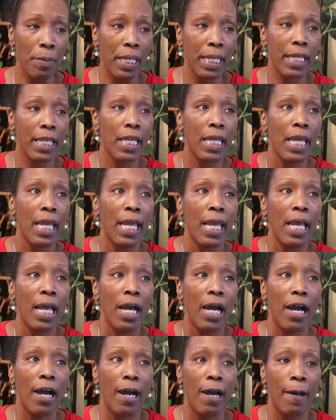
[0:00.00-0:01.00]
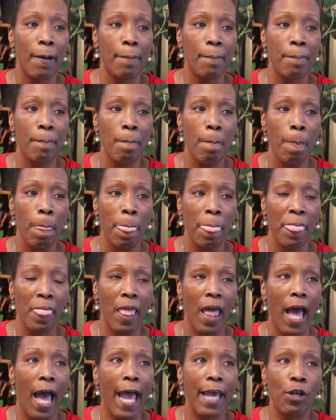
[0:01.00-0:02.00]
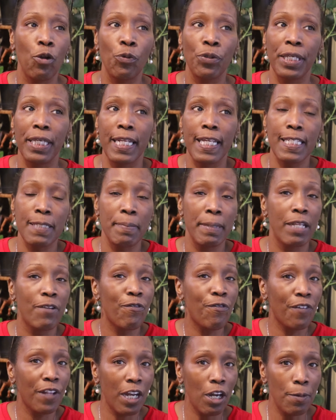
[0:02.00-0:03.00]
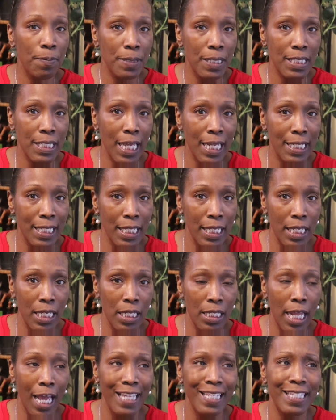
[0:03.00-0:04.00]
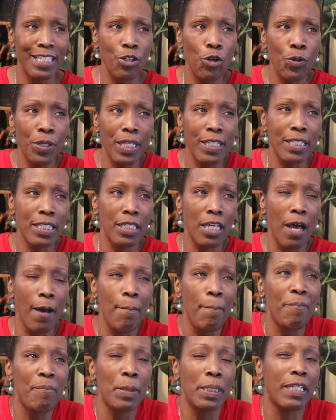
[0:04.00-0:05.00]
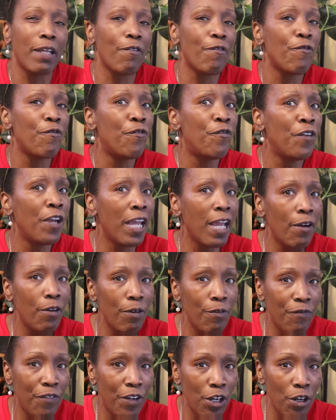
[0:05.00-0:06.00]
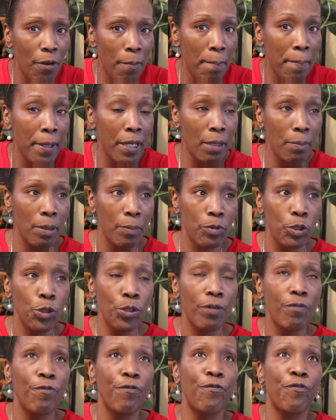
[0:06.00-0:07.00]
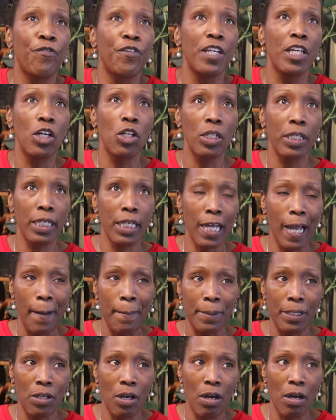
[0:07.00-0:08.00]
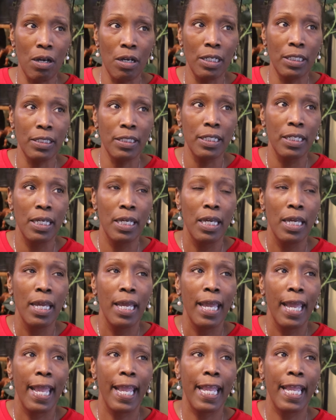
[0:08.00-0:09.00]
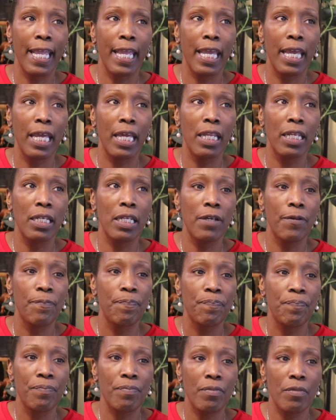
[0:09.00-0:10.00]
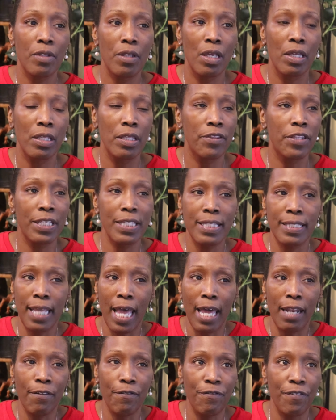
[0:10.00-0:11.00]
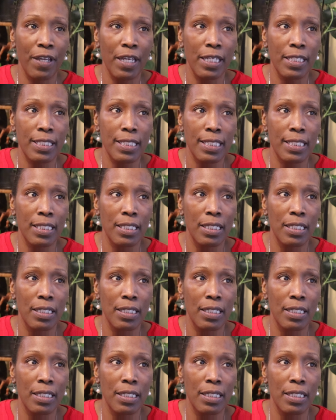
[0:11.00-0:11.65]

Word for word: me. Um, I don't get as many flare-ups as I did. I still get some, but they're very, very minimum. You can feel it coming on, and the side effects,